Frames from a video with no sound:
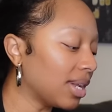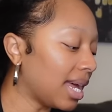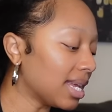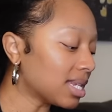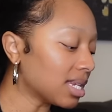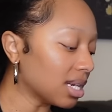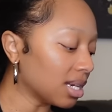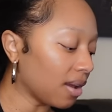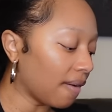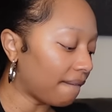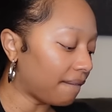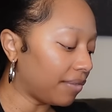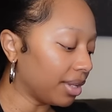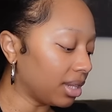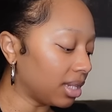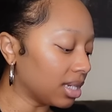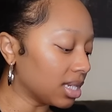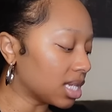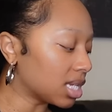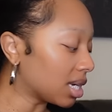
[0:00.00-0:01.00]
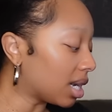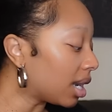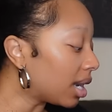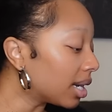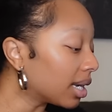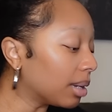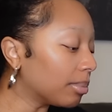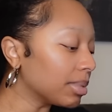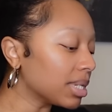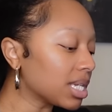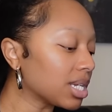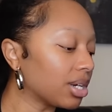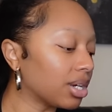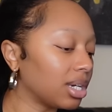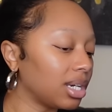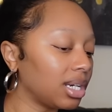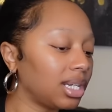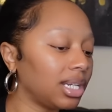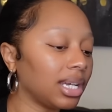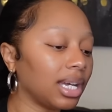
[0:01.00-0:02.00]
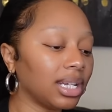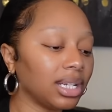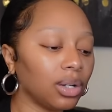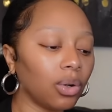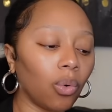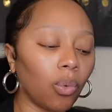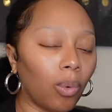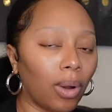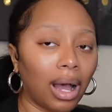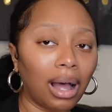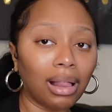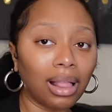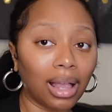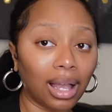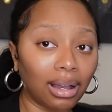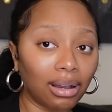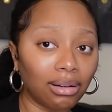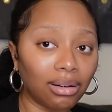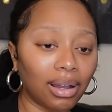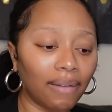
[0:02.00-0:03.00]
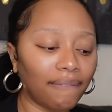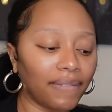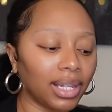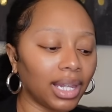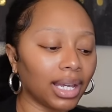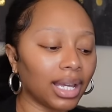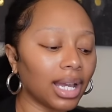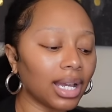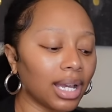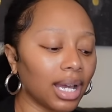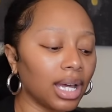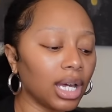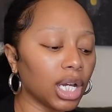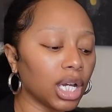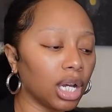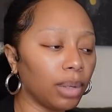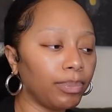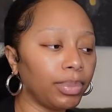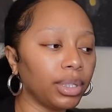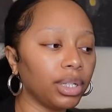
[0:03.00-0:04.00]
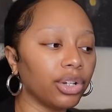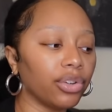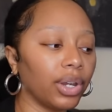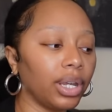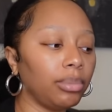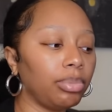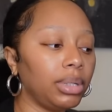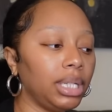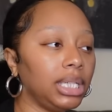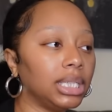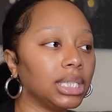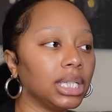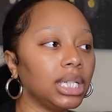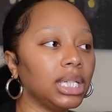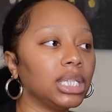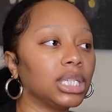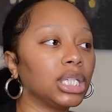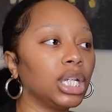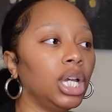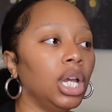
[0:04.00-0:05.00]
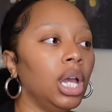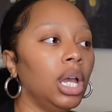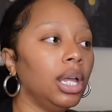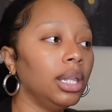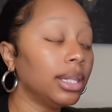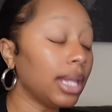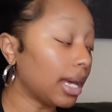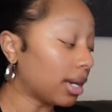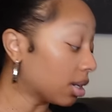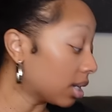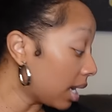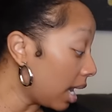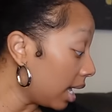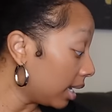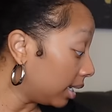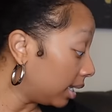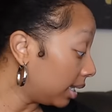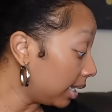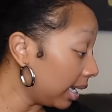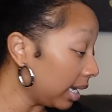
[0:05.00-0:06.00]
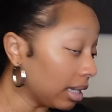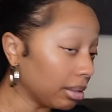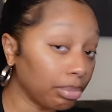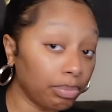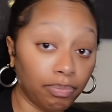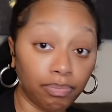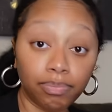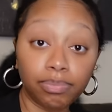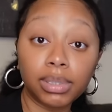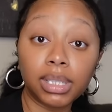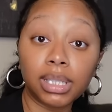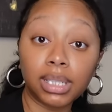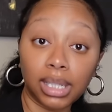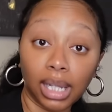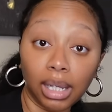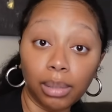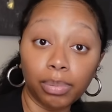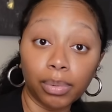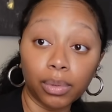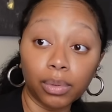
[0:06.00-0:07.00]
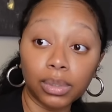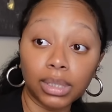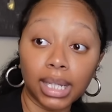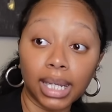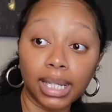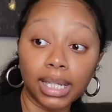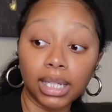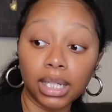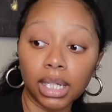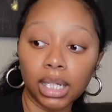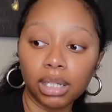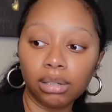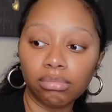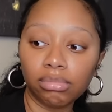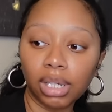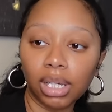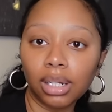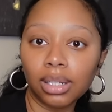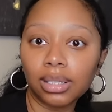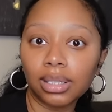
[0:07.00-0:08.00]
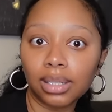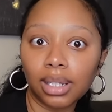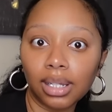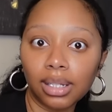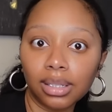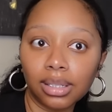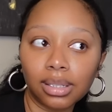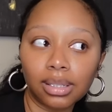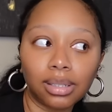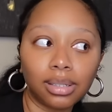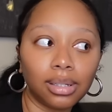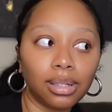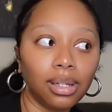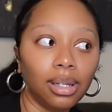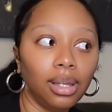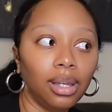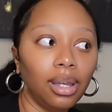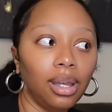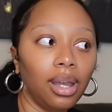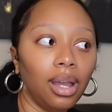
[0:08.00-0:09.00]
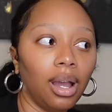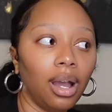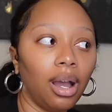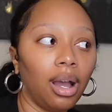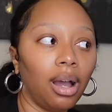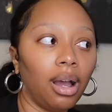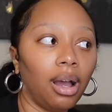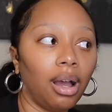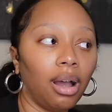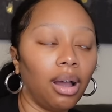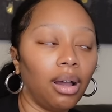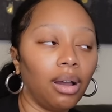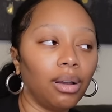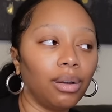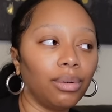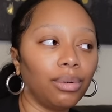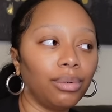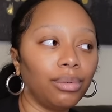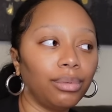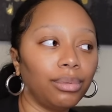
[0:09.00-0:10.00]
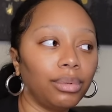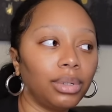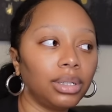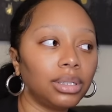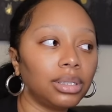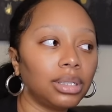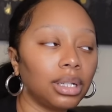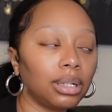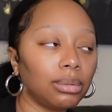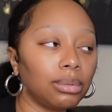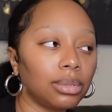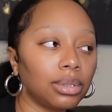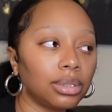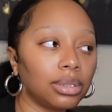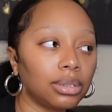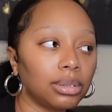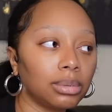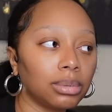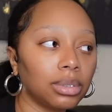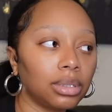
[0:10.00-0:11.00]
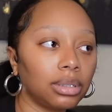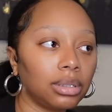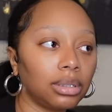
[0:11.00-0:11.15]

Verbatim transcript: that's enough for the Target maternity. I didn't wild out. I feel like I got a couple of great pieces that are kind of like staples, like in a sense, um, what is that wardrobe